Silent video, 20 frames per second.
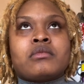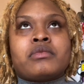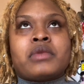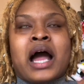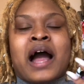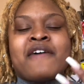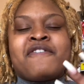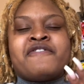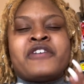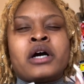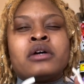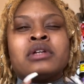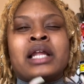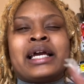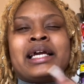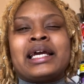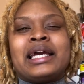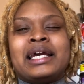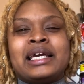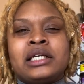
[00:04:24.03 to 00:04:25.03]
I felt
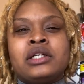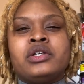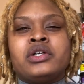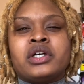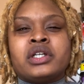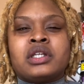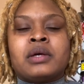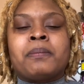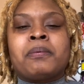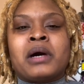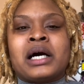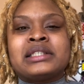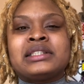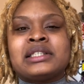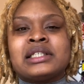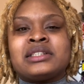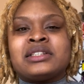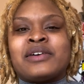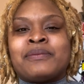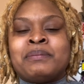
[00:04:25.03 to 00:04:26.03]
like hindered the
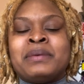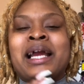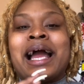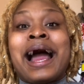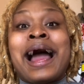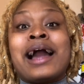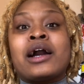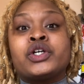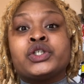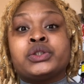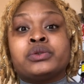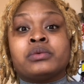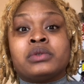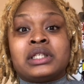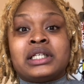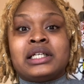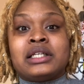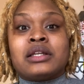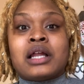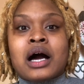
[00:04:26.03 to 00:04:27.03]
process of me
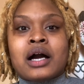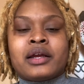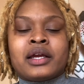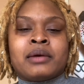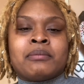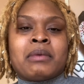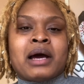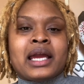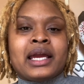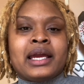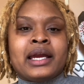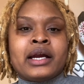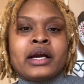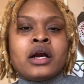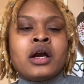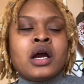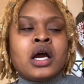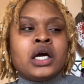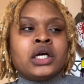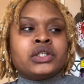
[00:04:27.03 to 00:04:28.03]
actually locking my hair.
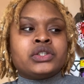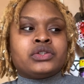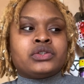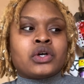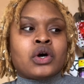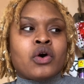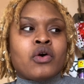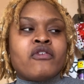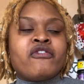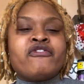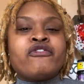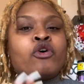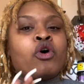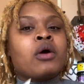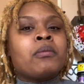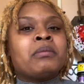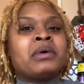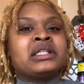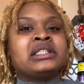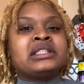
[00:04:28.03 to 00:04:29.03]
So 4
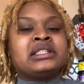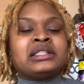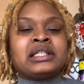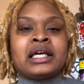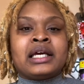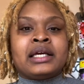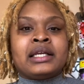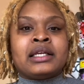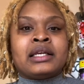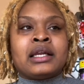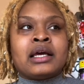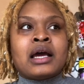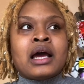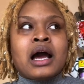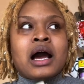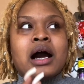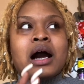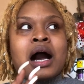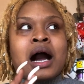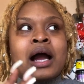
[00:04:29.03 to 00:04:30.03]
months in,
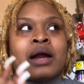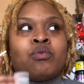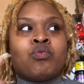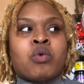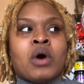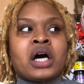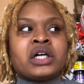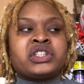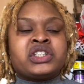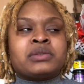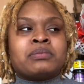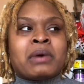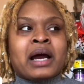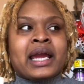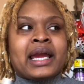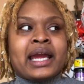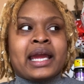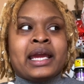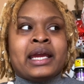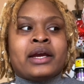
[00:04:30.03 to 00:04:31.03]
I washed my
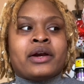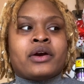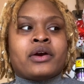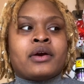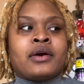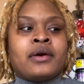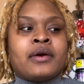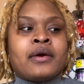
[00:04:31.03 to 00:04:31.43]
hair.